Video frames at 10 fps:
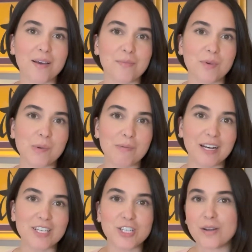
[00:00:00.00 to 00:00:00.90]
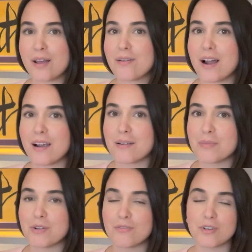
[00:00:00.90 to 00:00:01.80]
we want to shout out our
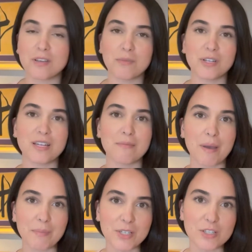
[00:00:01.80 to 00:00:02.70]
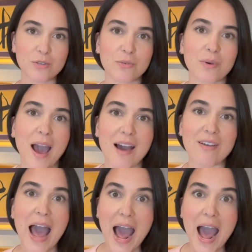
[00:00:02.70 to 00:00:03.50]
beautiful community members who have